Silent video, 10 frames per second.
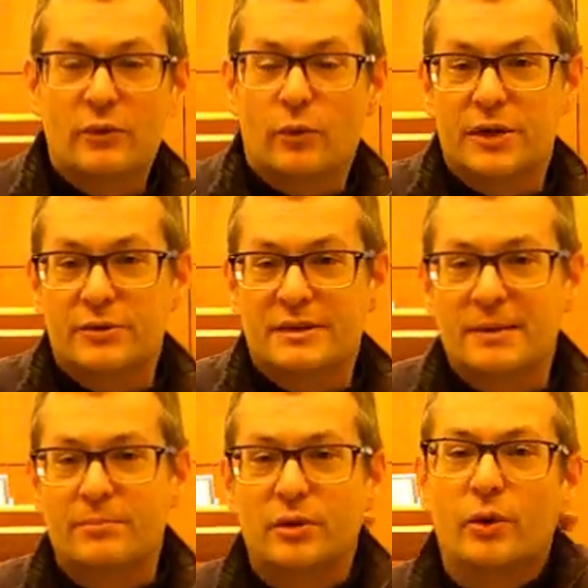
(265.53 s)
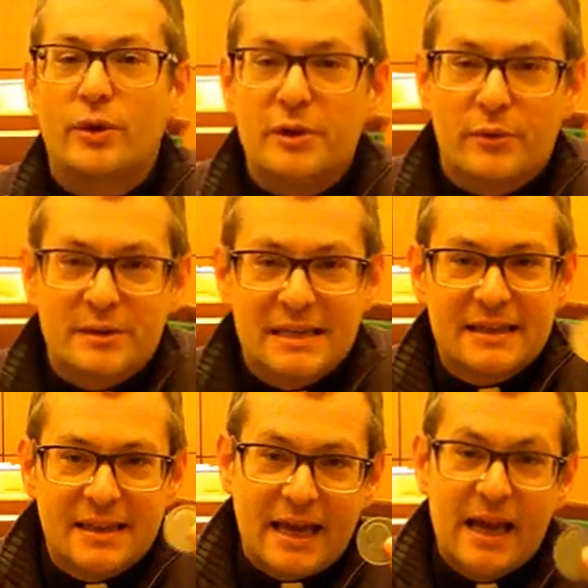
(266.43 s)
or your symbol, or your
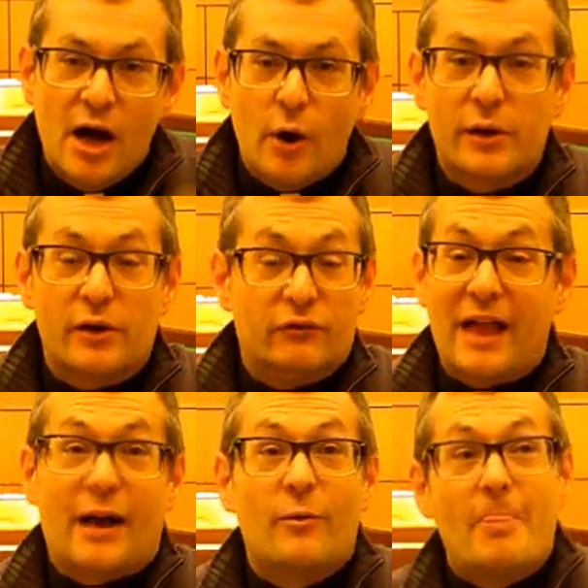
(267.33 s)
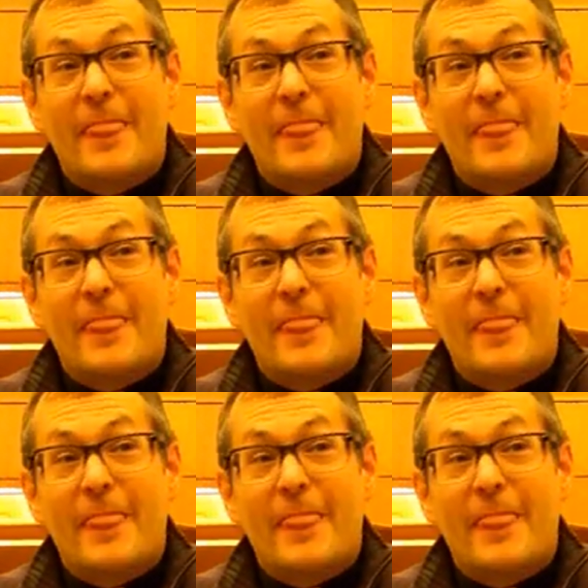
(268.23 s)
insignia, or your flag.